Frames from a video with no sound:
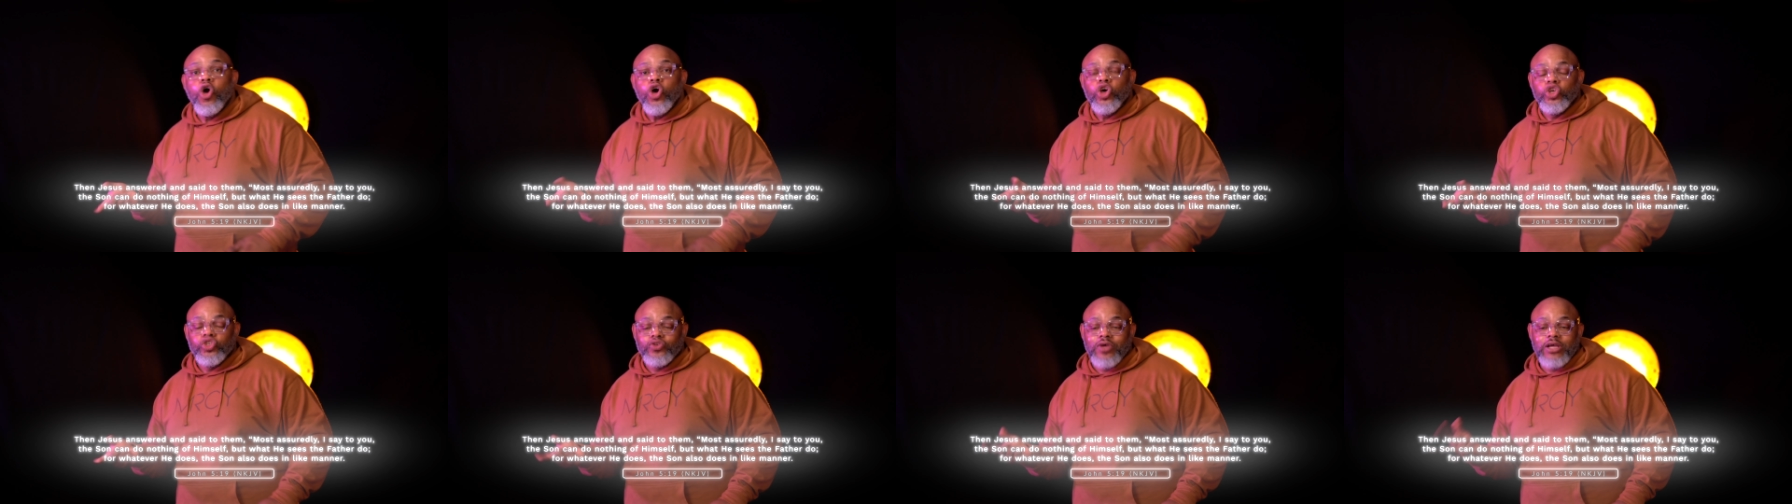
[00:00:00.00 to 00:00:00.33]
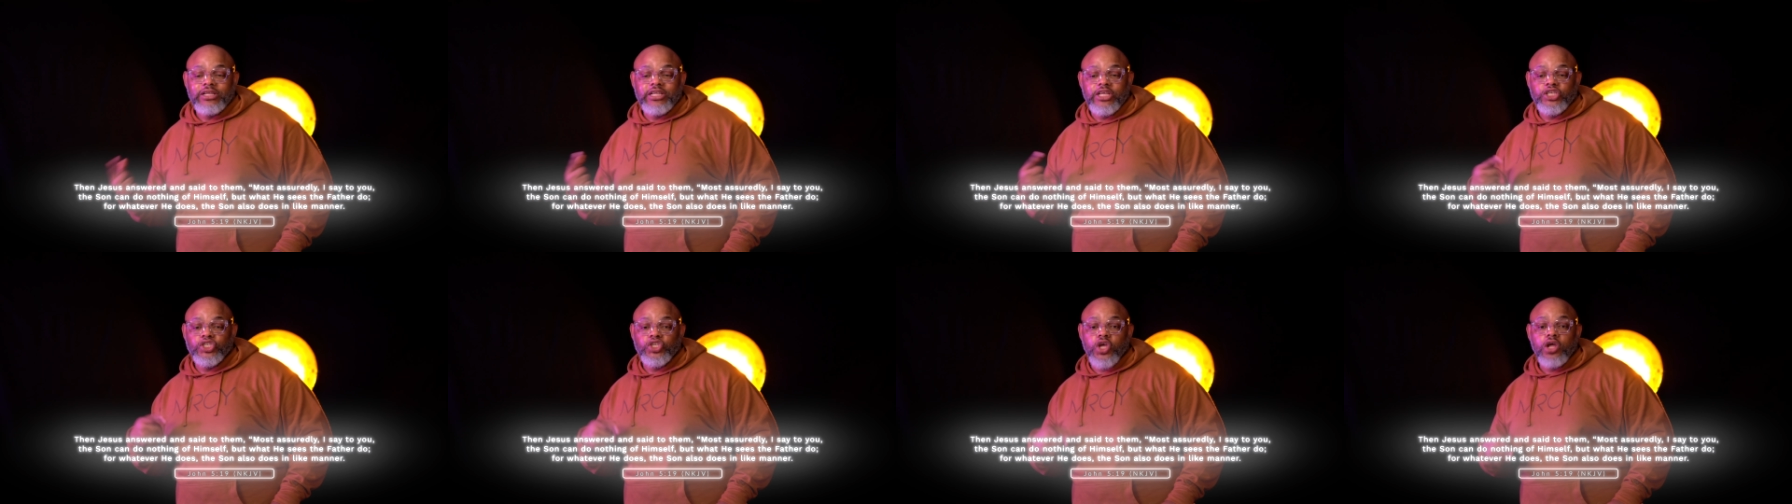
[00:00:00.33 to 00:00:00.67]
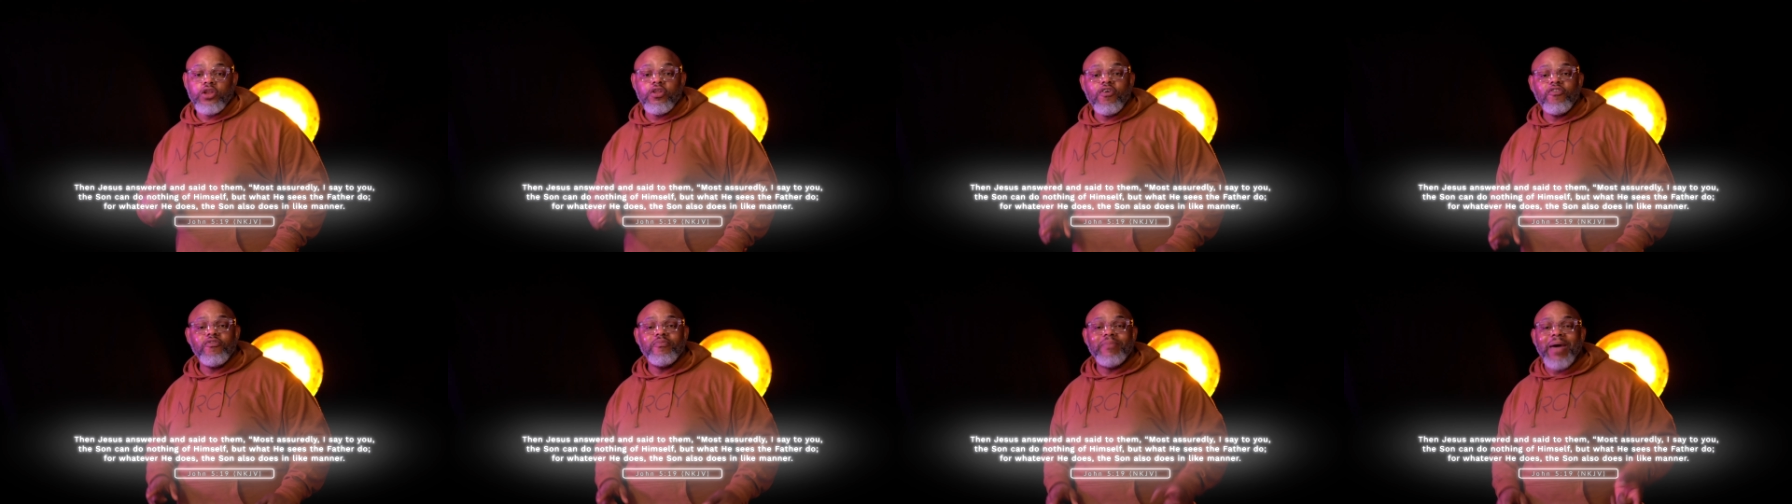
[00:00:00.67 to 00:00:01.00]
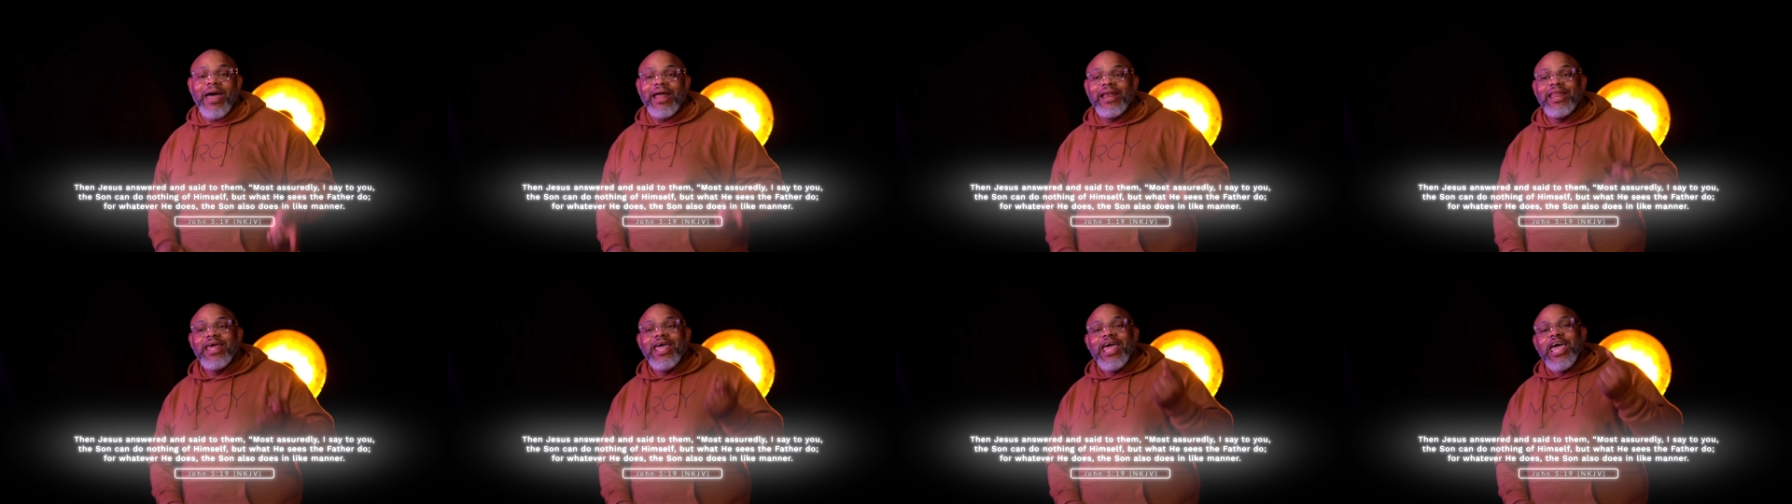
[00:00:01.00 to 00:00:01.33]
So as the Son of
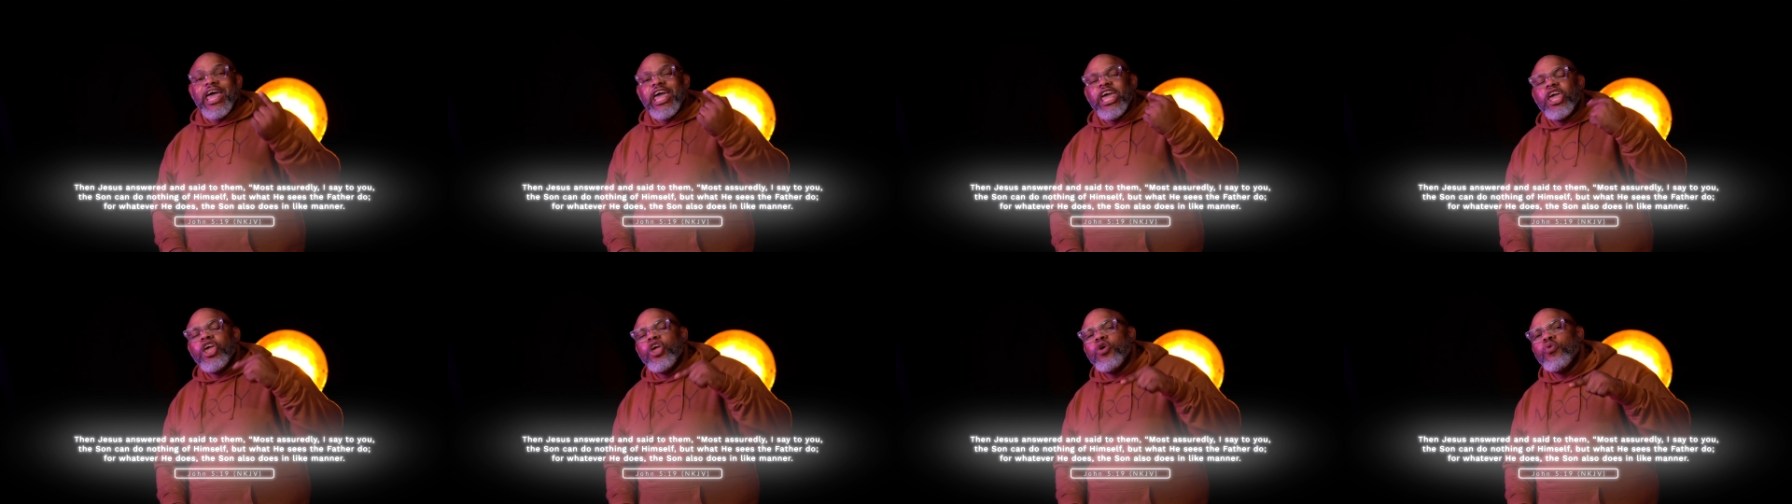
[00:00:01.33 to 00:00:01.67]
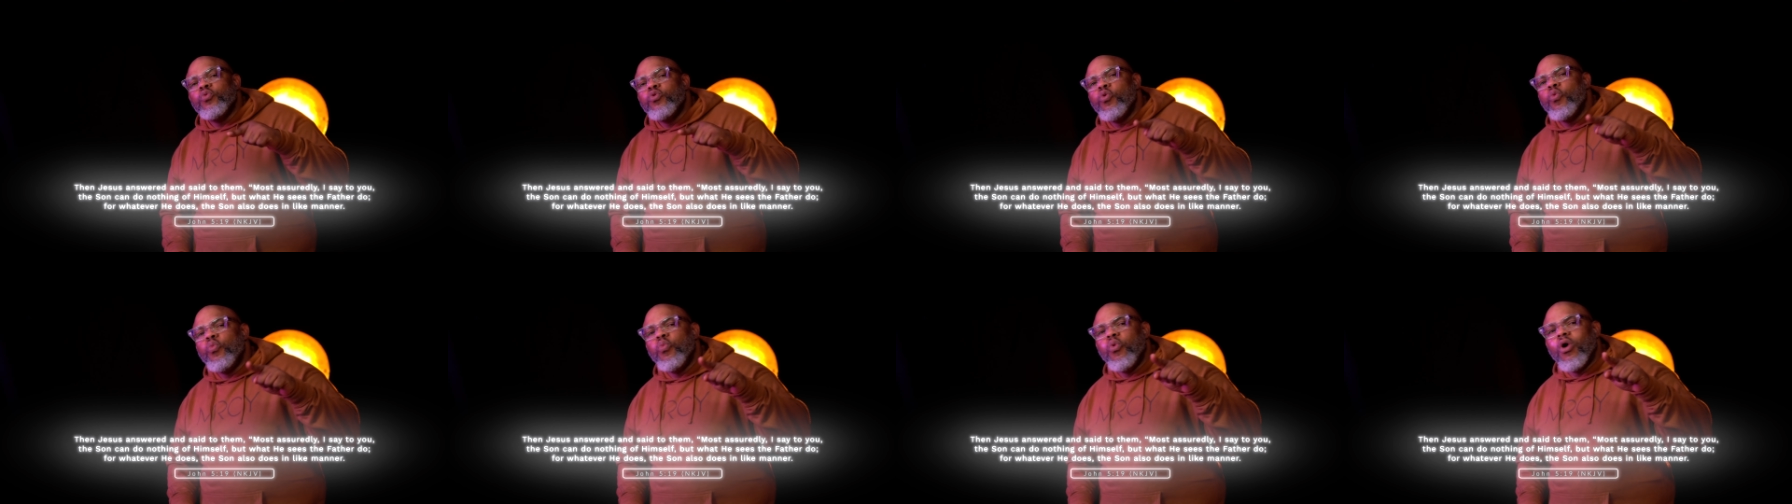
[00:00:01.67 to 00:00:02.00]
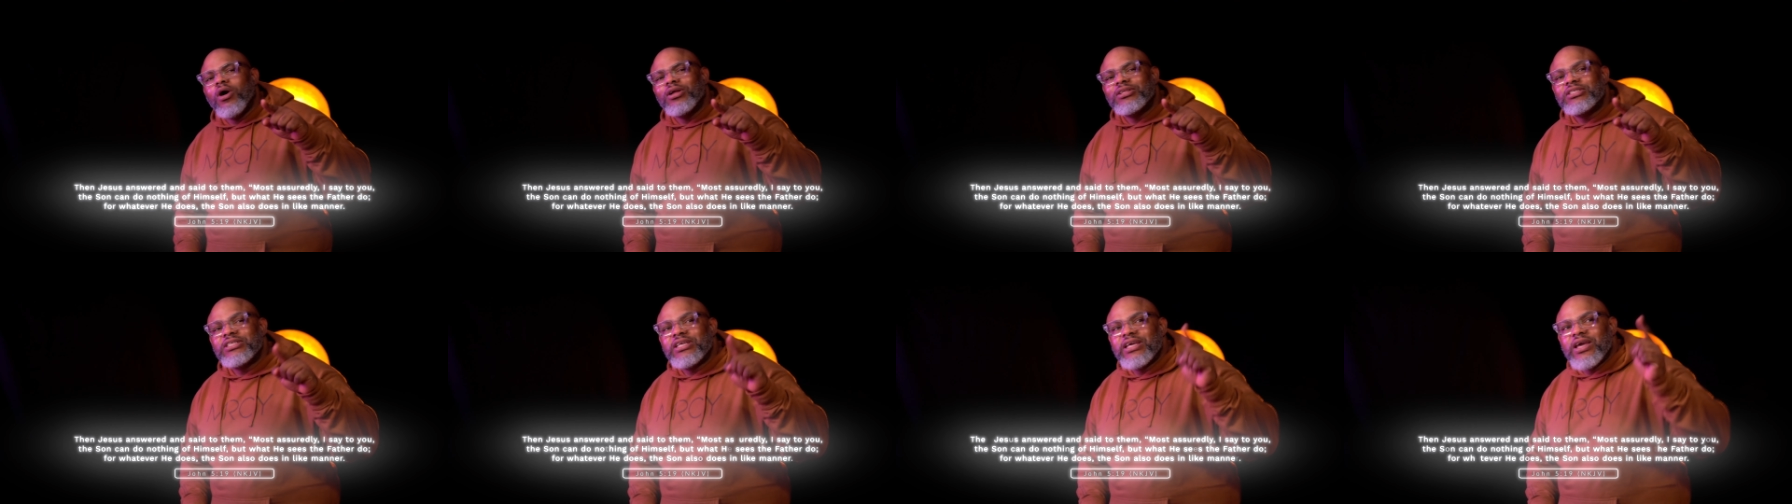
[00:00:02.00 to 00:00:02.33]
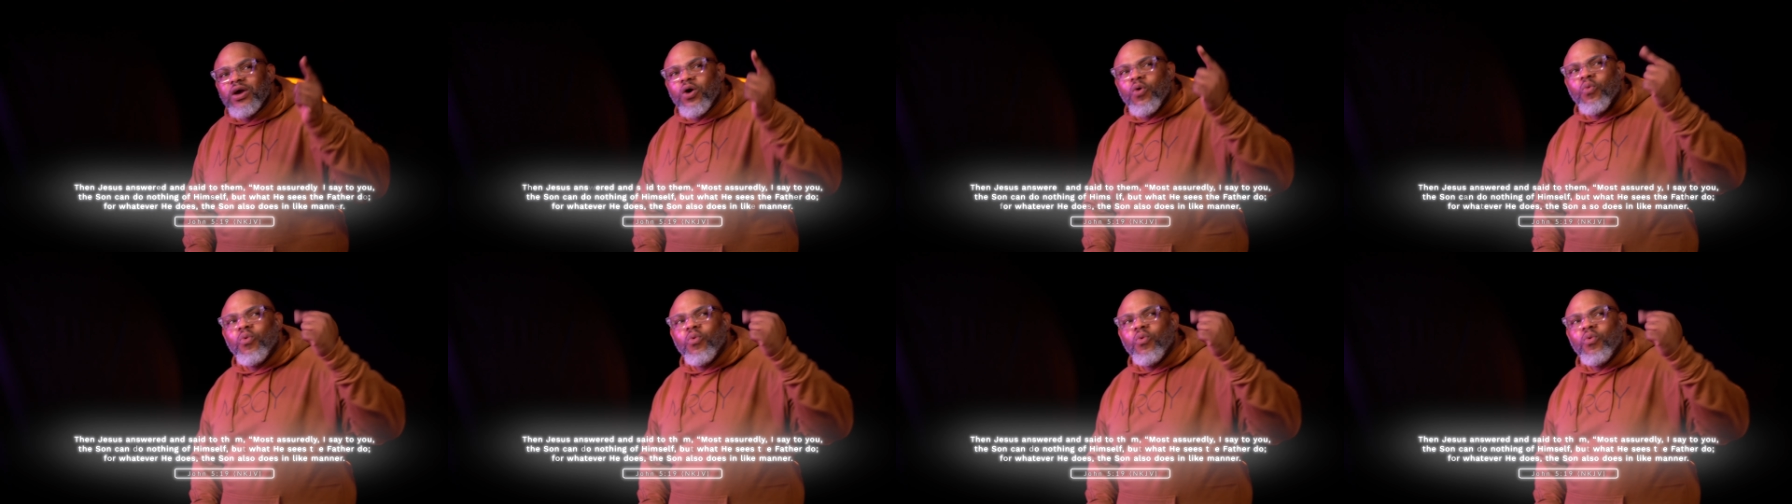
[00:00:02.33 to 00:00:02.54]
Man, he will watch